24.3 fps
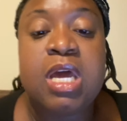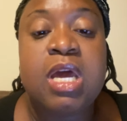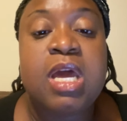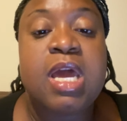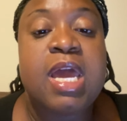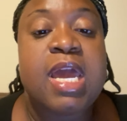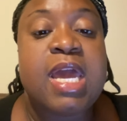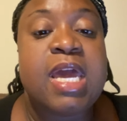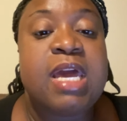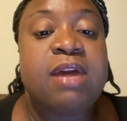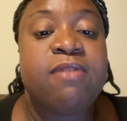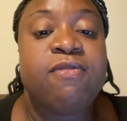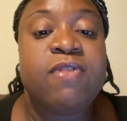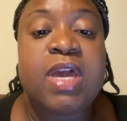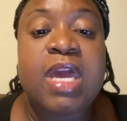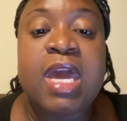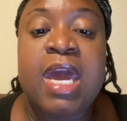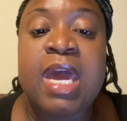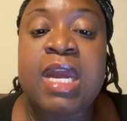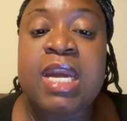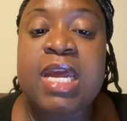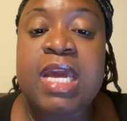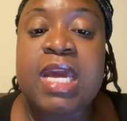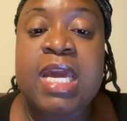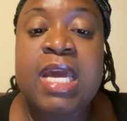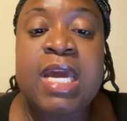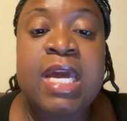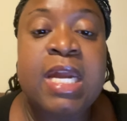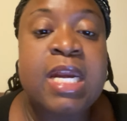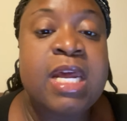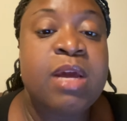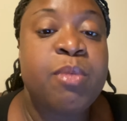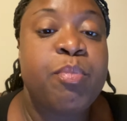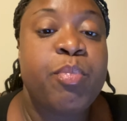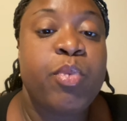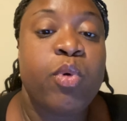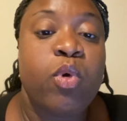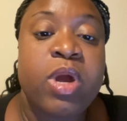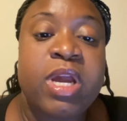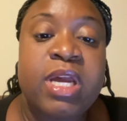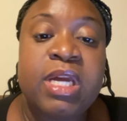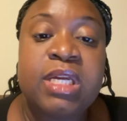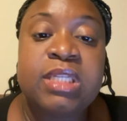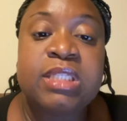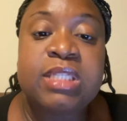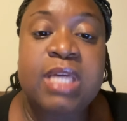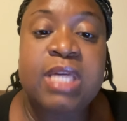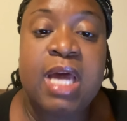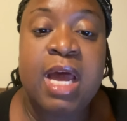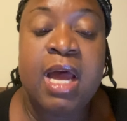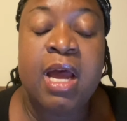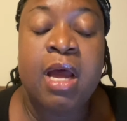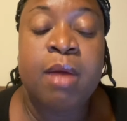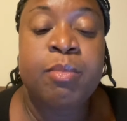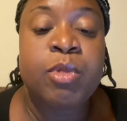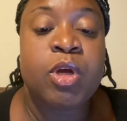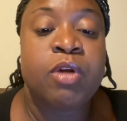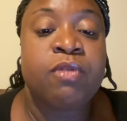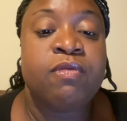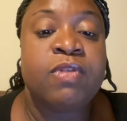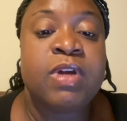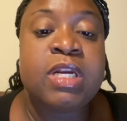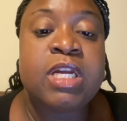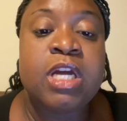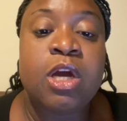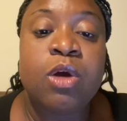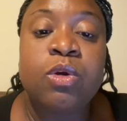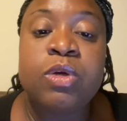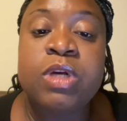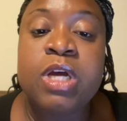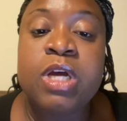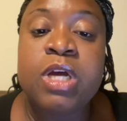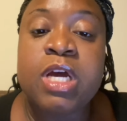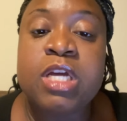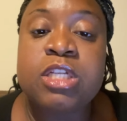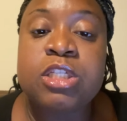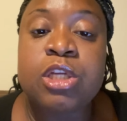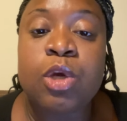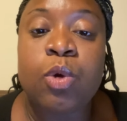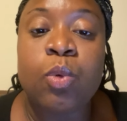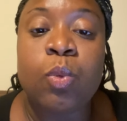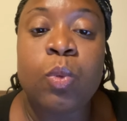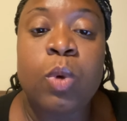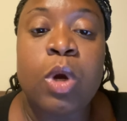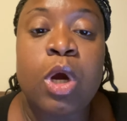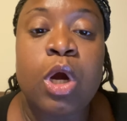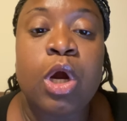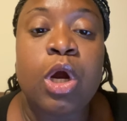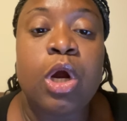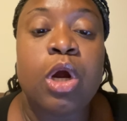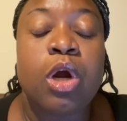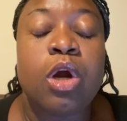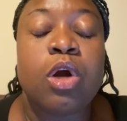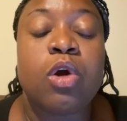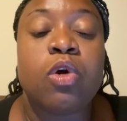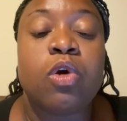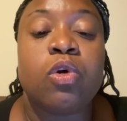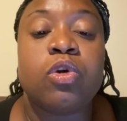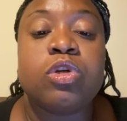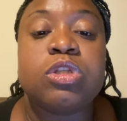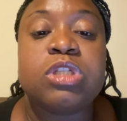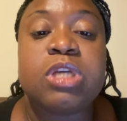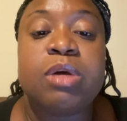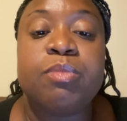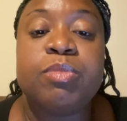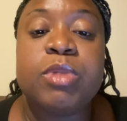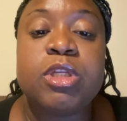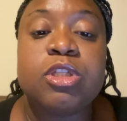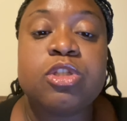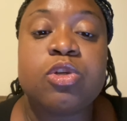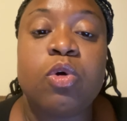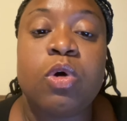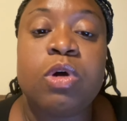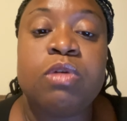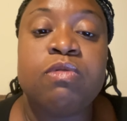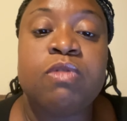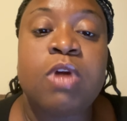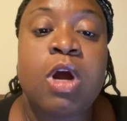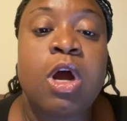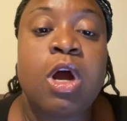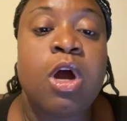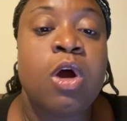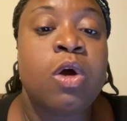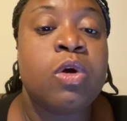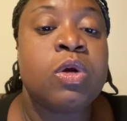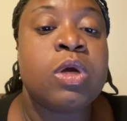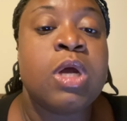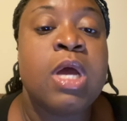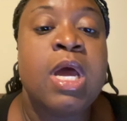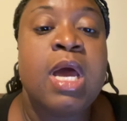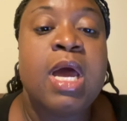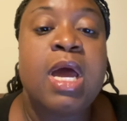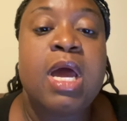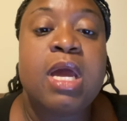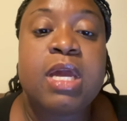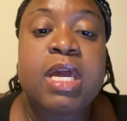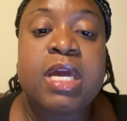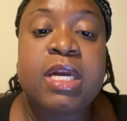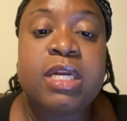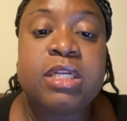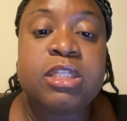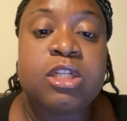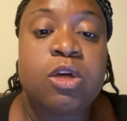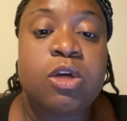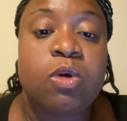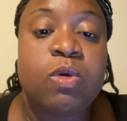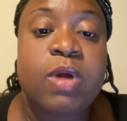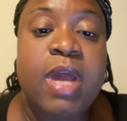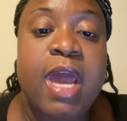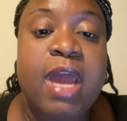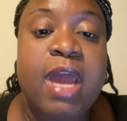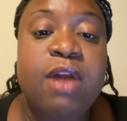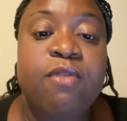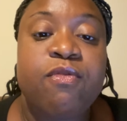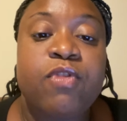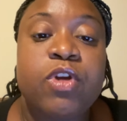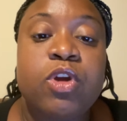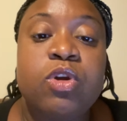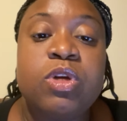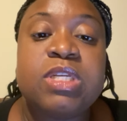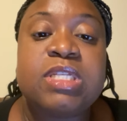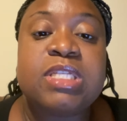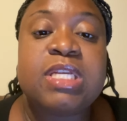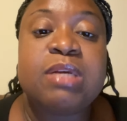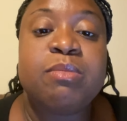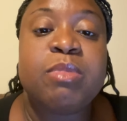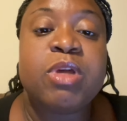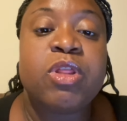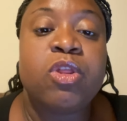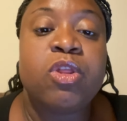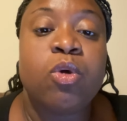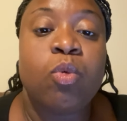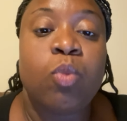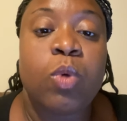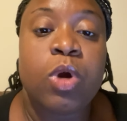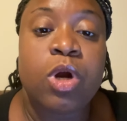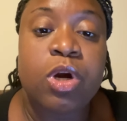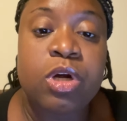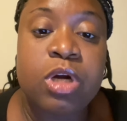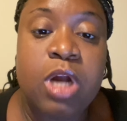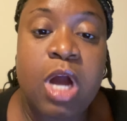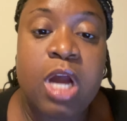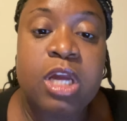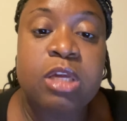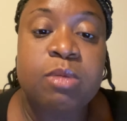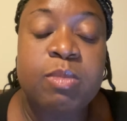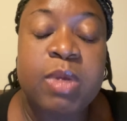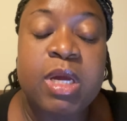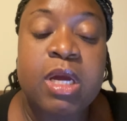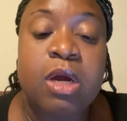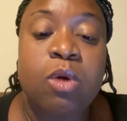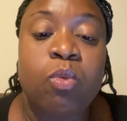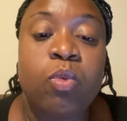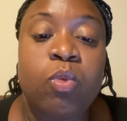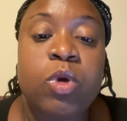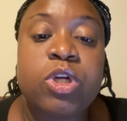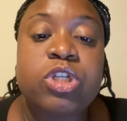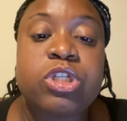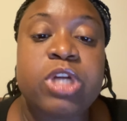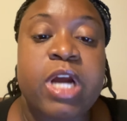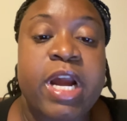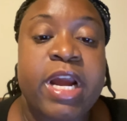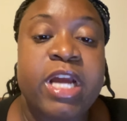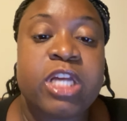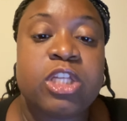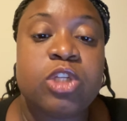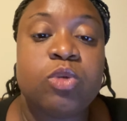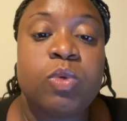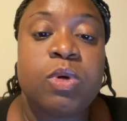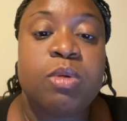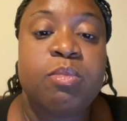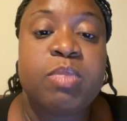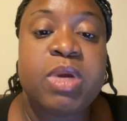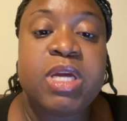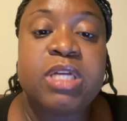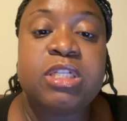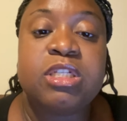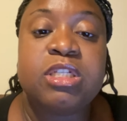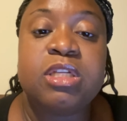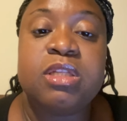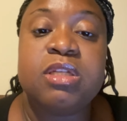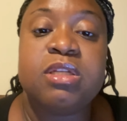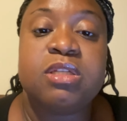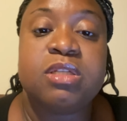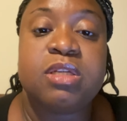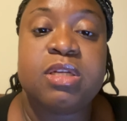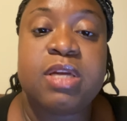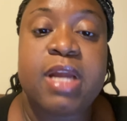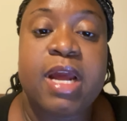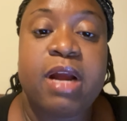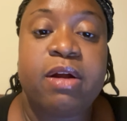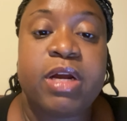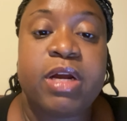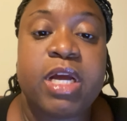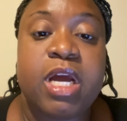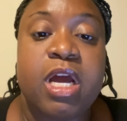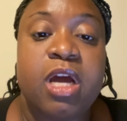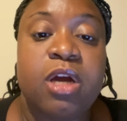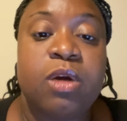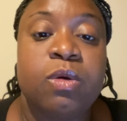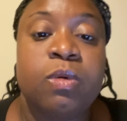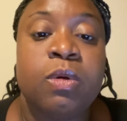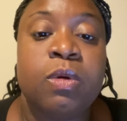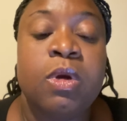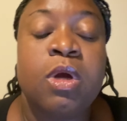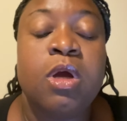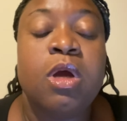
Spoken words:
If at any point in time your video doesn't work or something's going wrong, it is okay for you to send me the Word document and what your answer would be to the scenario.